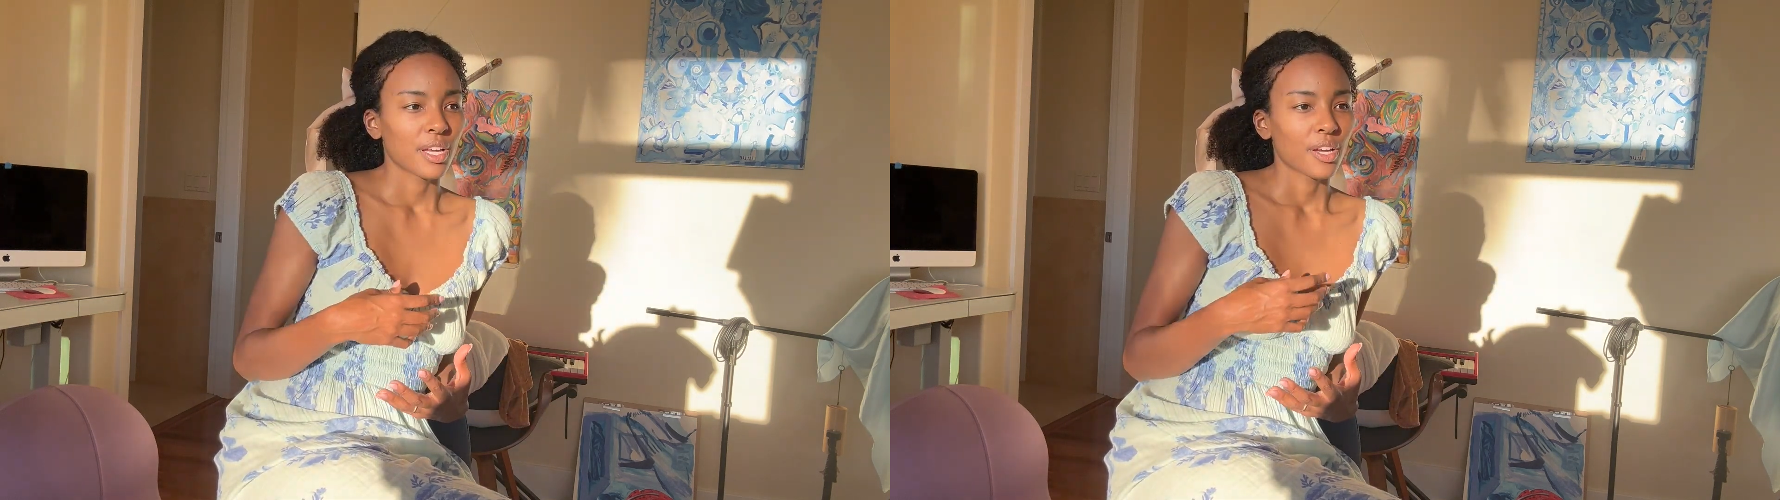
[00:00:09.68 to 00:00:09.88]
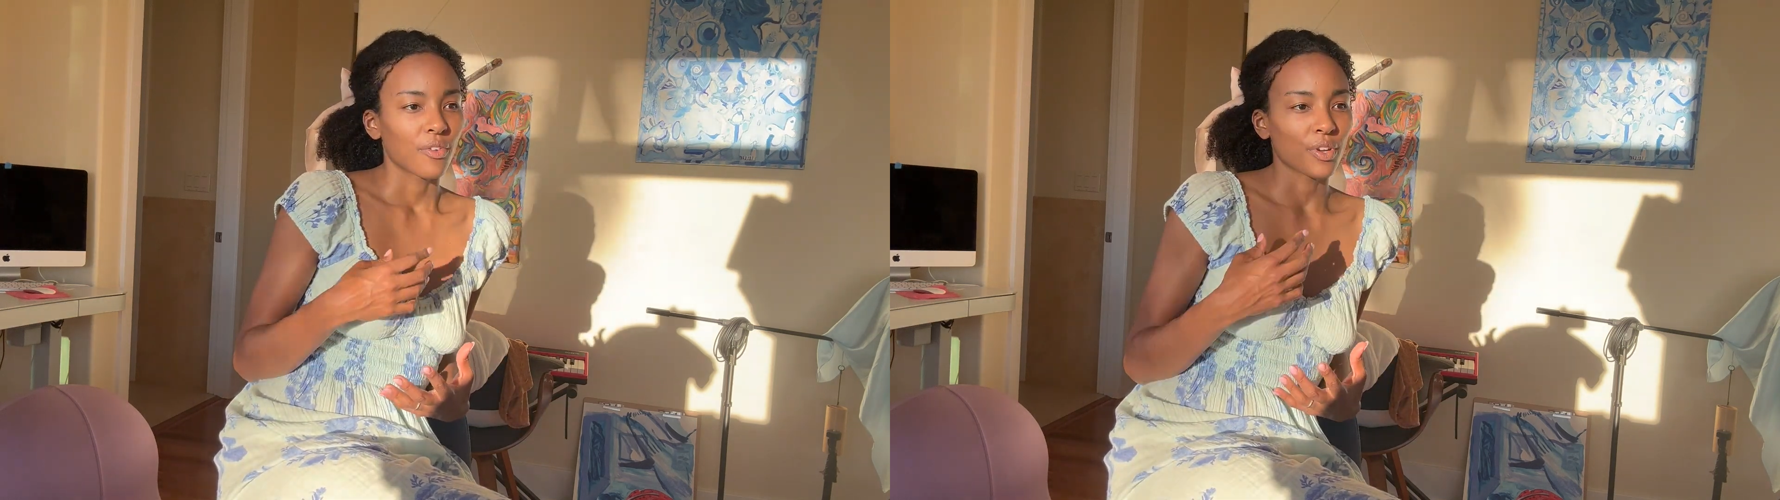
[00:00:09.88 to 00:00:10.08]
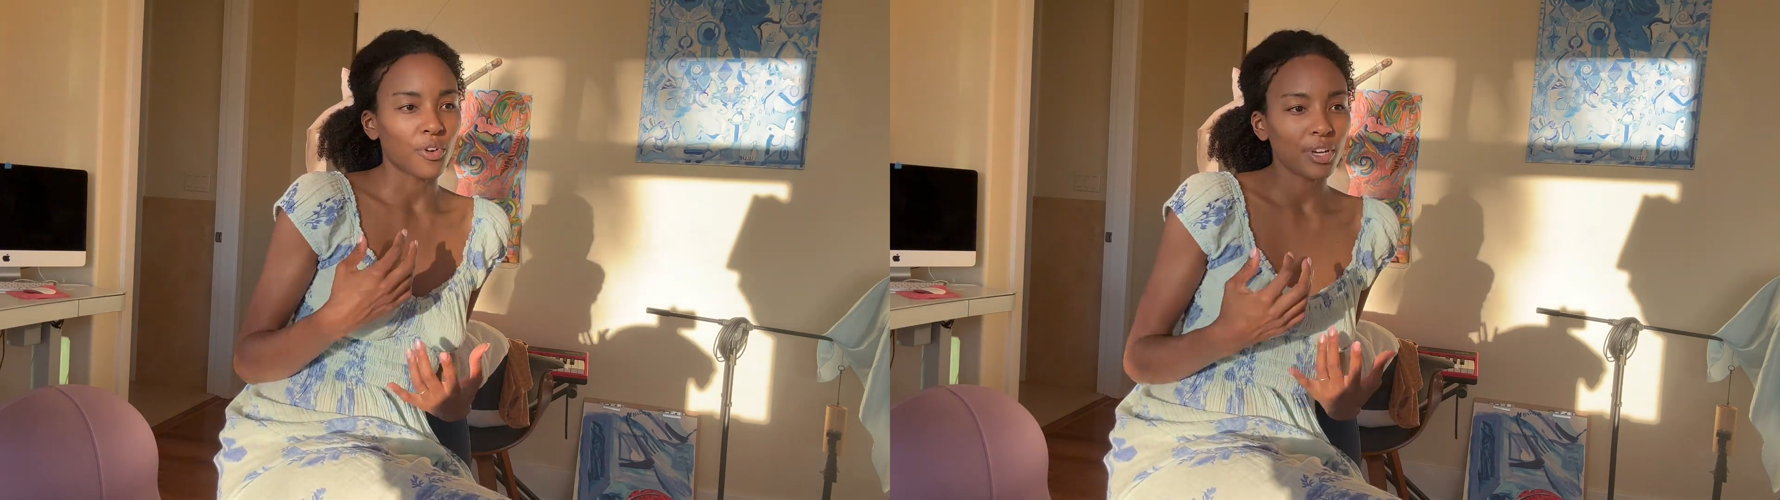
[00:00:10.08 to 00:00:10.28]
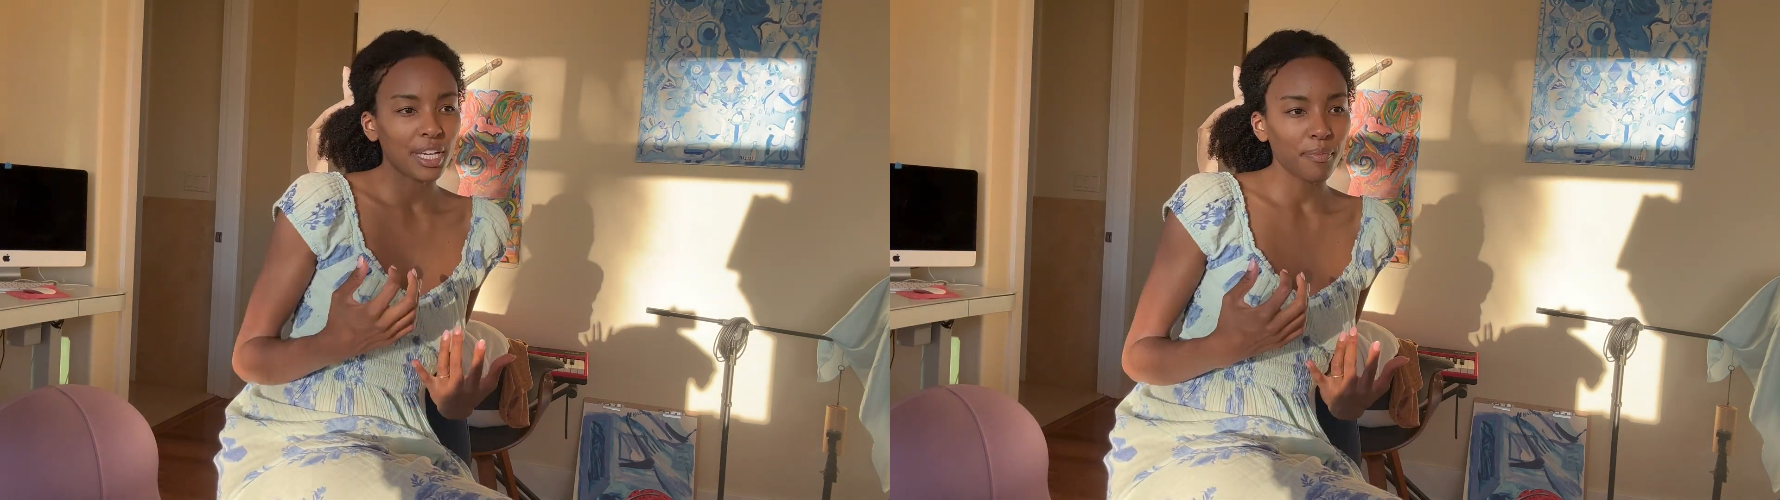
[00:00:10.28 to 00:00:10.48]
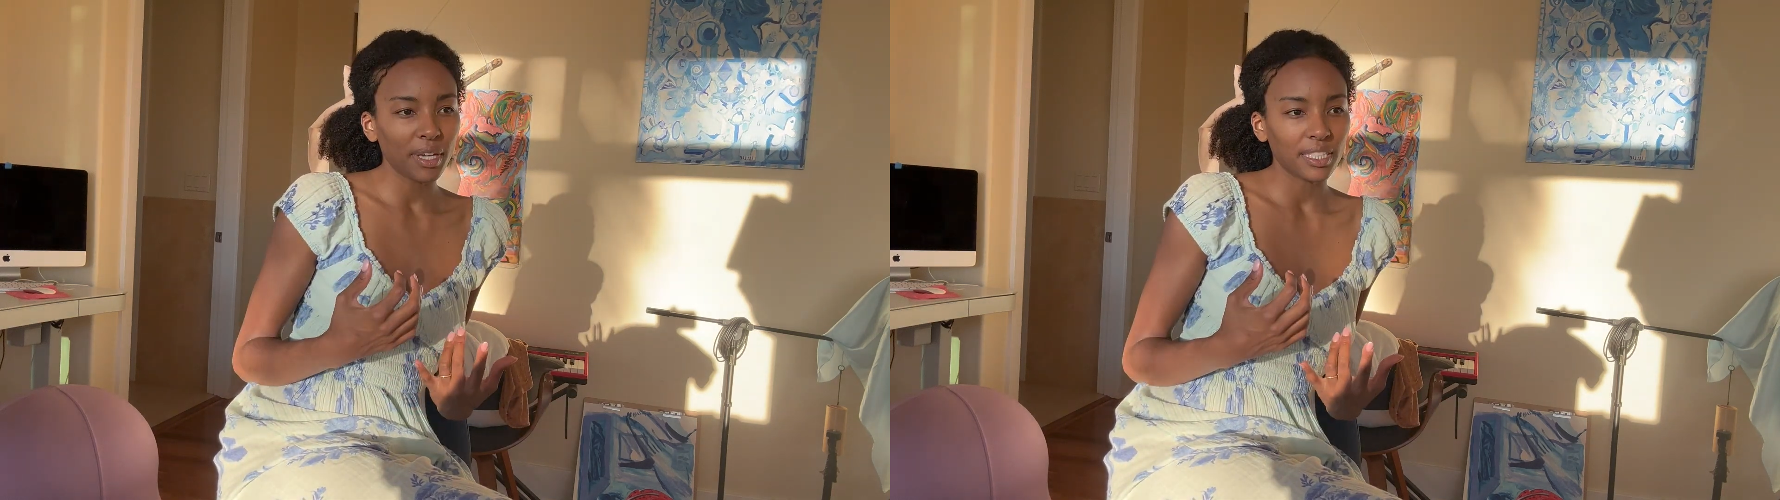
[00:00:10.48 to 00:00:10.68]

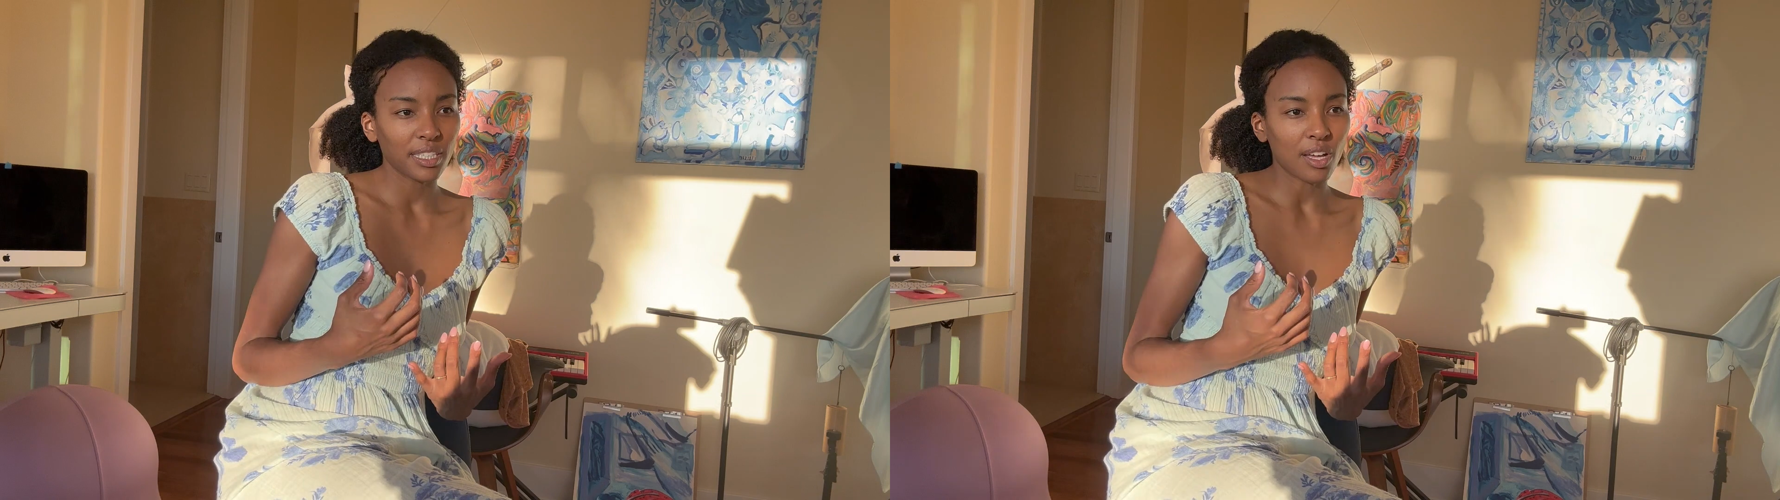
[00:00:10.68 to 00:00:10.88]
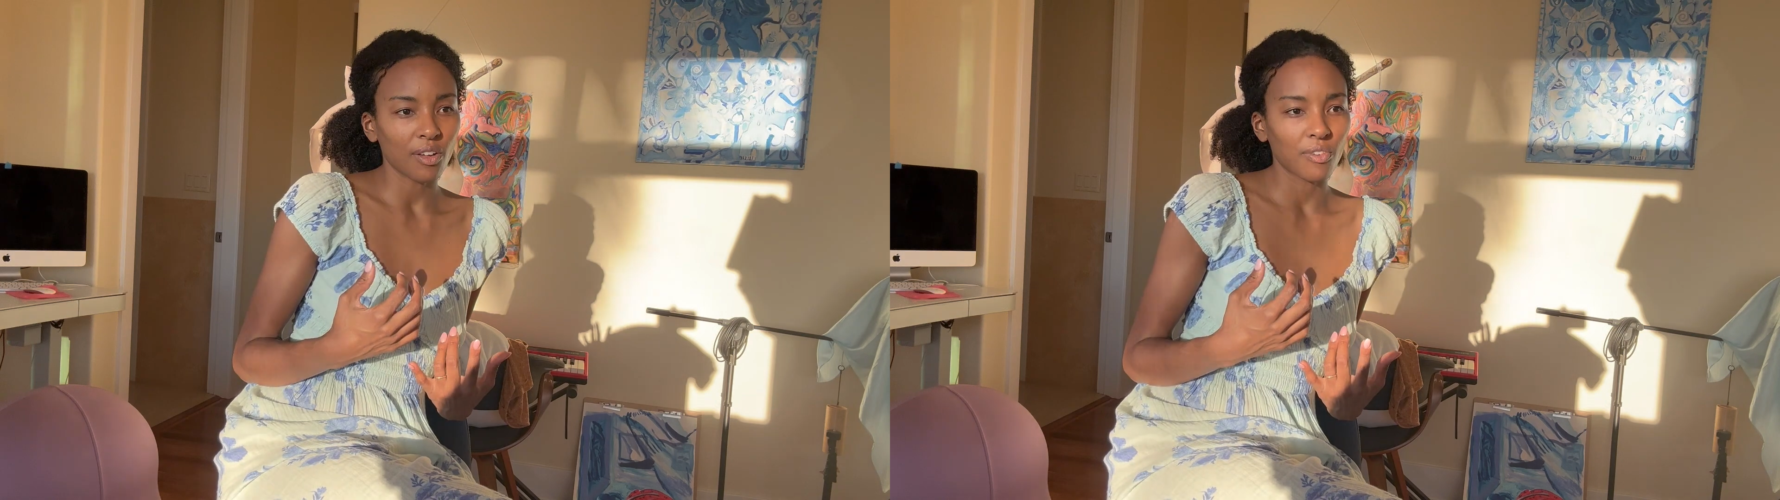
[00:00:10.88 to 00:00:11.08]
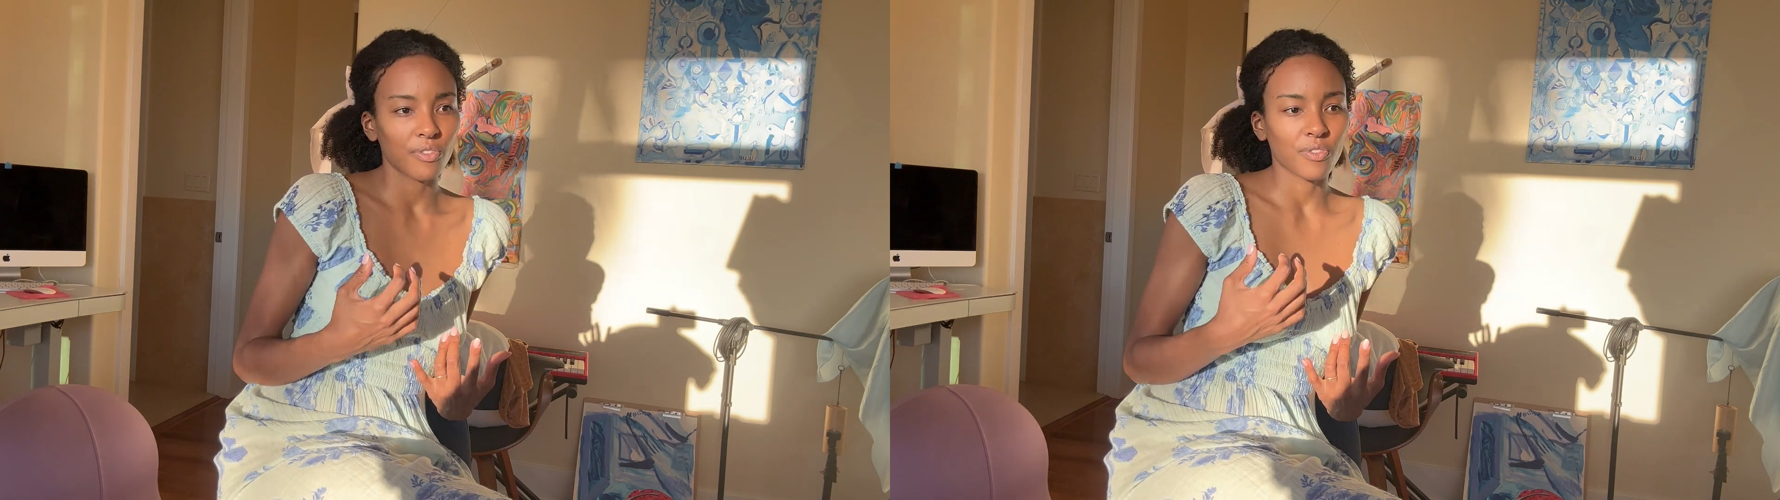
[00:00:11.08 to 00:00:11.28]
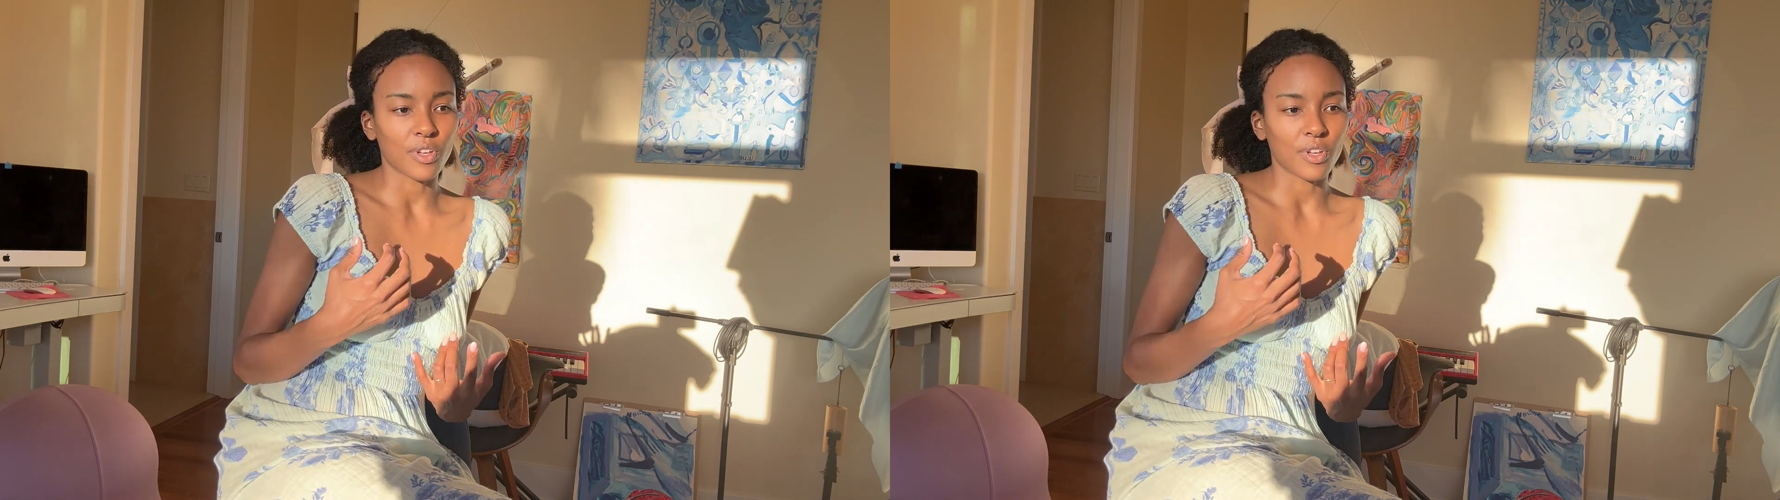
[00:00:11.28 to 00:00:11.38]
reorient myself,